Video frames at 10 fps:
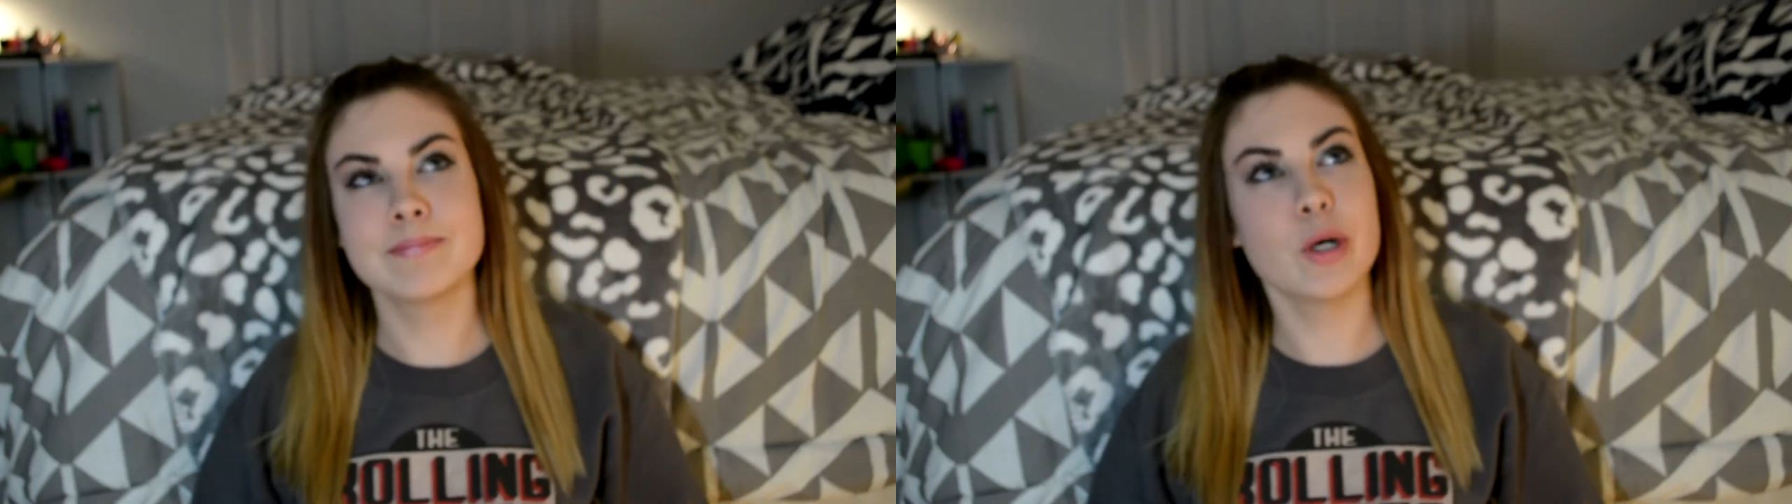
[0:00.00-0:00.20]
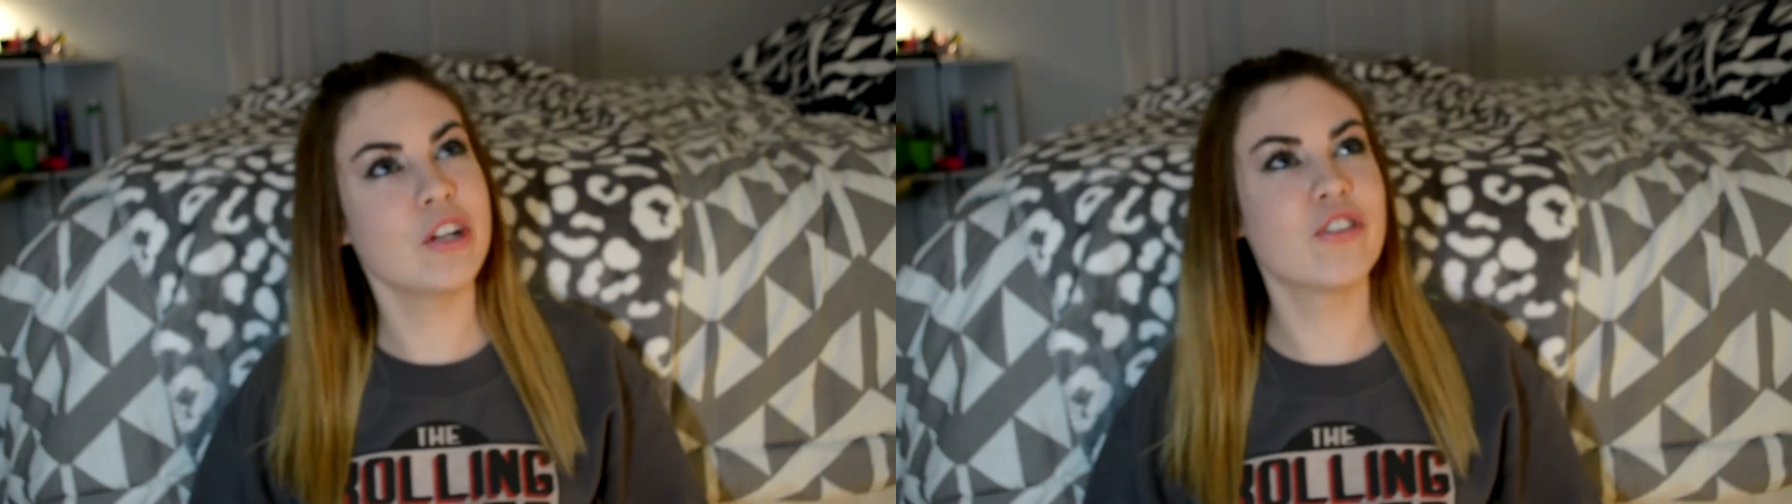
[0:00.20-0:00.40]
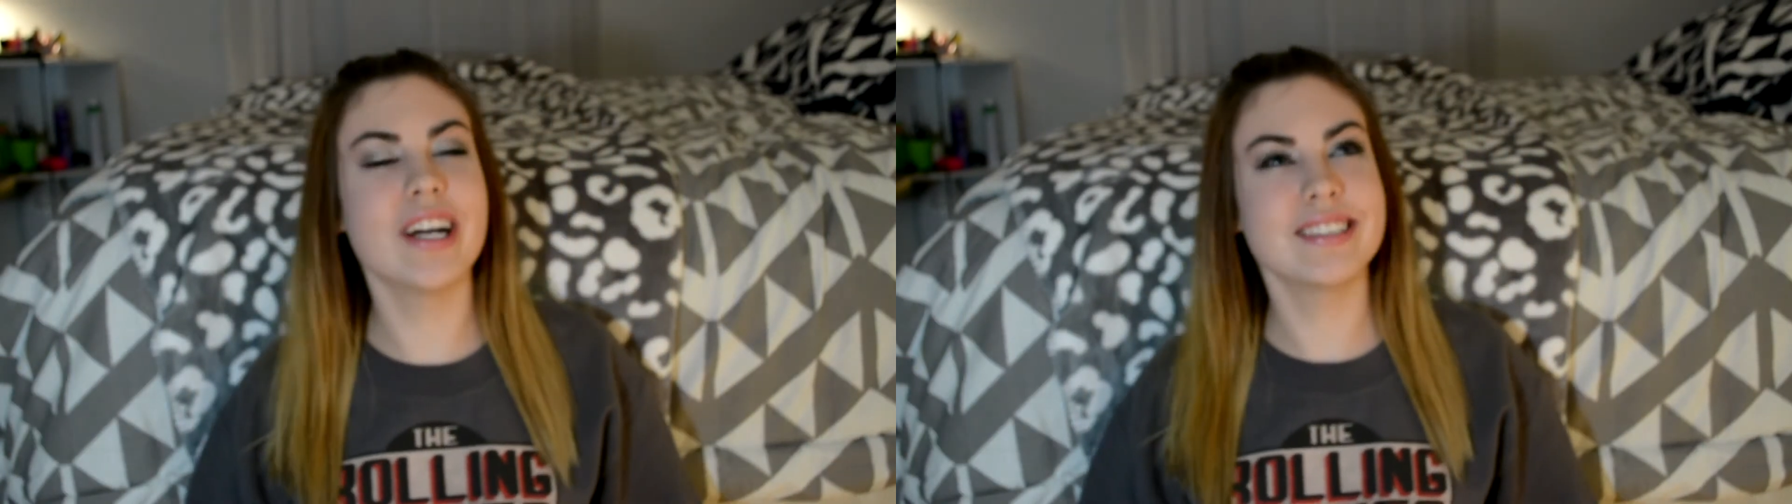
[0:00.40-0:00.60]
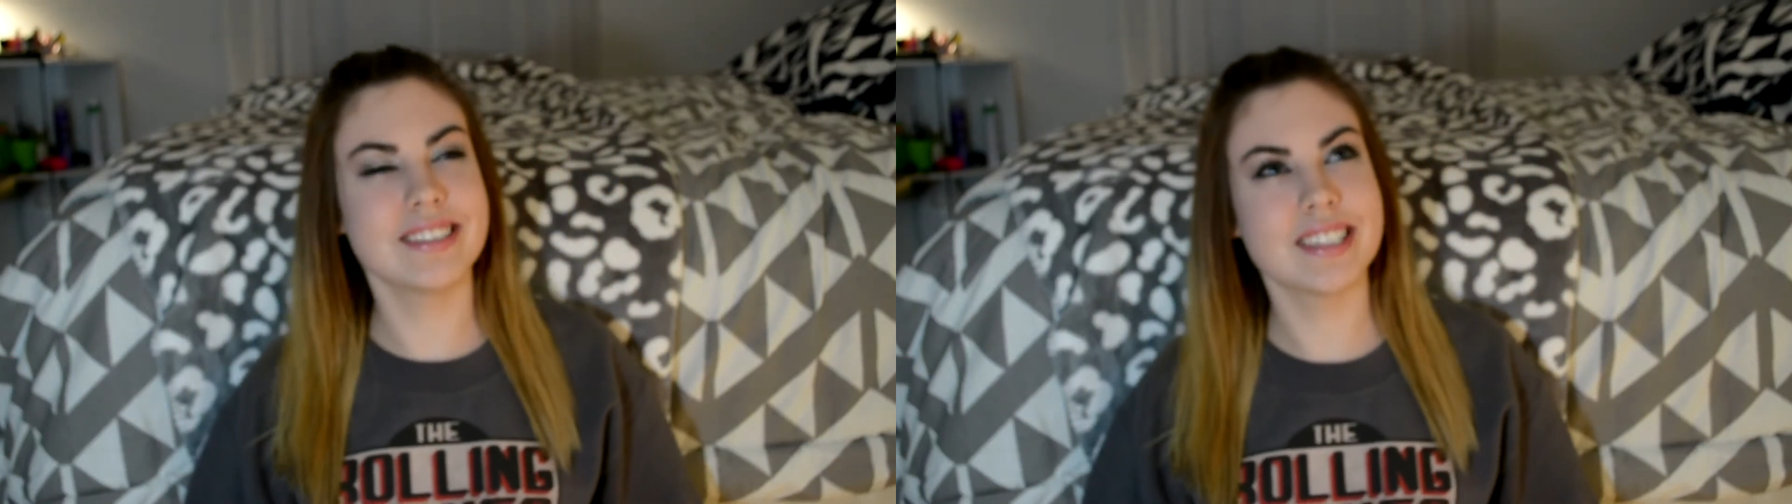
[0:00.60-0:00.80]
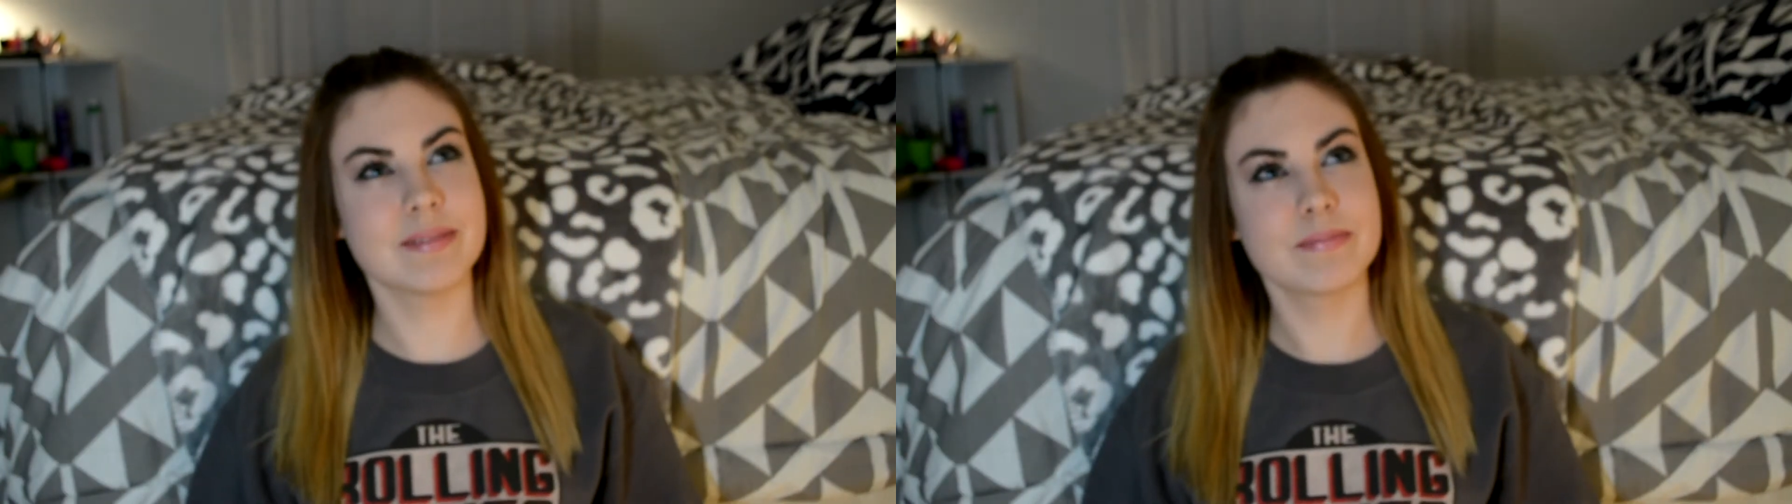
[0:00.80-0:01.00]

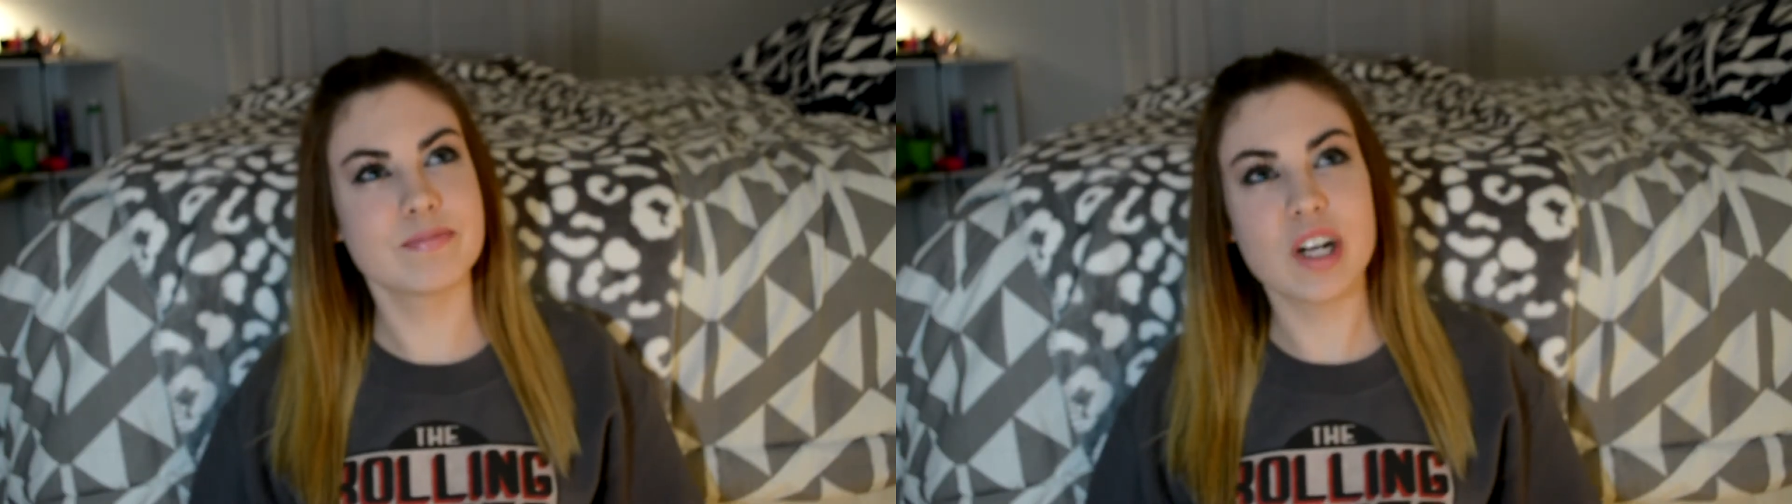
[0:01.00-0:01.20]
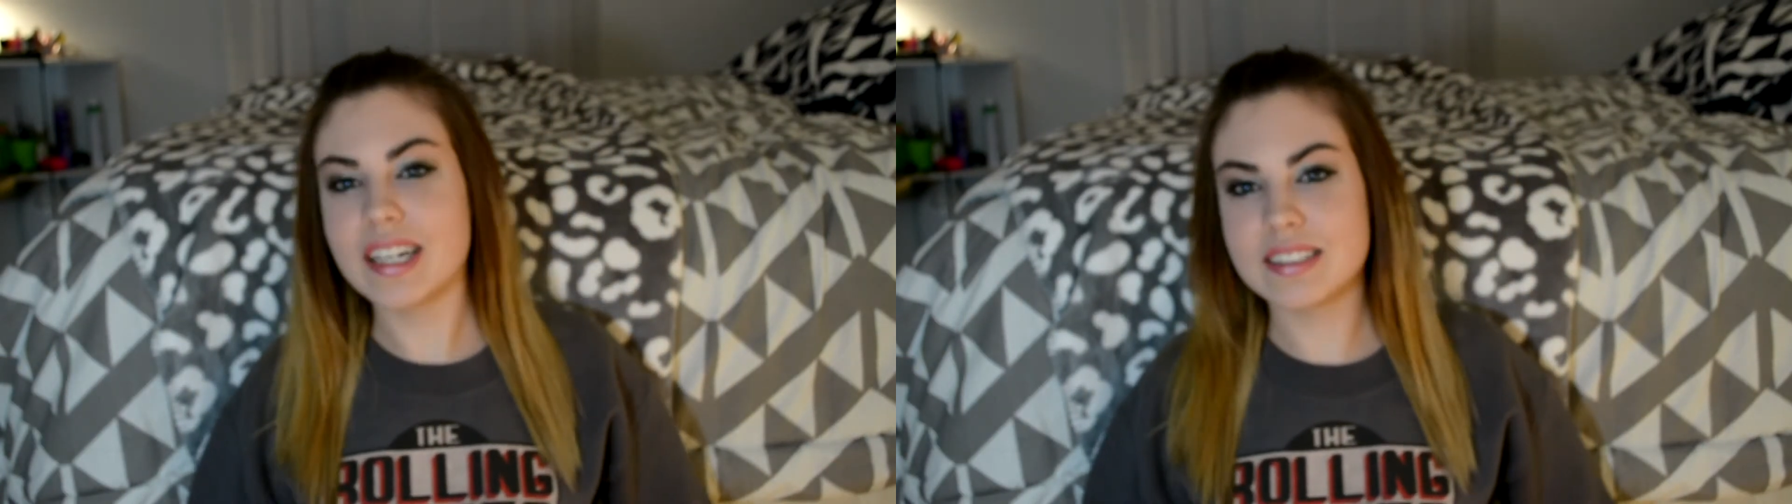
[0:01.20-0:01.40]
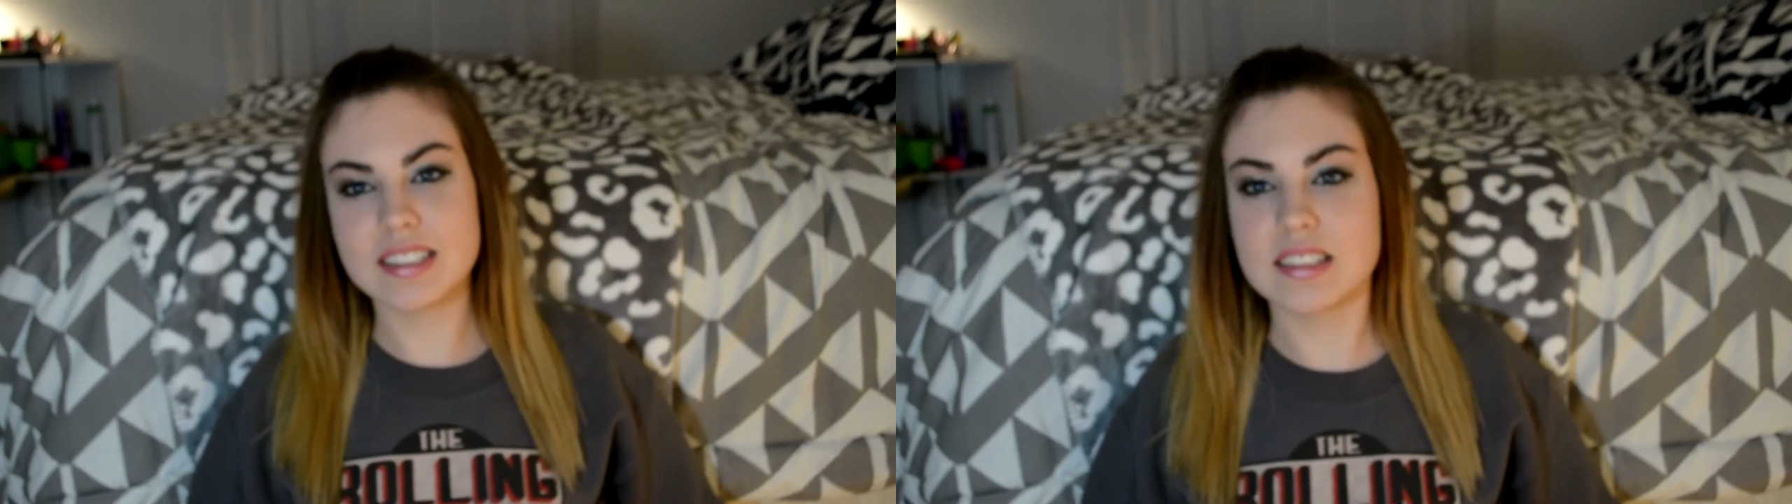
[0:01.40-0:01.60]
boyfriends, friends,